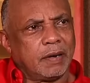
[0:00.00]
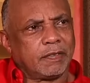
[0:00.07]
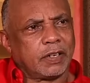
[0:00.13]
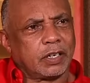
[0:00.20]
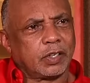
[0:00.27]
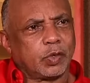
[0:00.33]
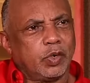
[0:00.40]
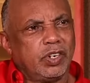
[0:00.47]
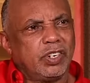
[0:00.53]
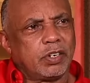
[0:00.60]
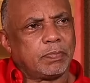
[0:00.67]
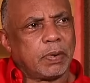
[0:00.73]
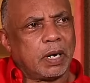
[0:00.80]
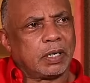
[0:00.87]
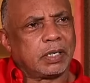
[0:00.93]
after
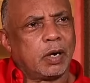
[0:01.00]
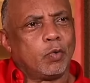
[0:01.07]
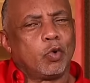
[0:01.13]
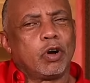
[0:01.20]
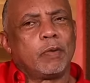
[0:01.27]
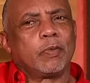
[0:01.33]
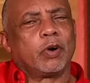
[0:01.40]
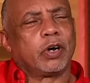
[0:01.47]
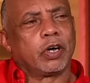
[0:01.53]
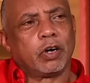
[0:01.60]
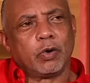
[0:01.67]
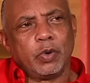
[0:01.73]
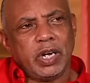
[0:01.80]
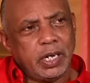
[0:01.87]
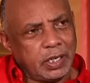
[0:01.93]
Squingey passed and Worm going to
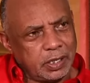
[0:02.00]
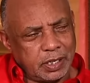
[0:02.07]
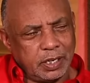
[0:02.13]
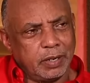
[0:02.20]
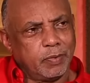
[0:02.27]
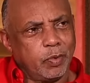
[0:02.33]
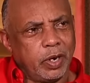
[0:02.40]
go win it. Same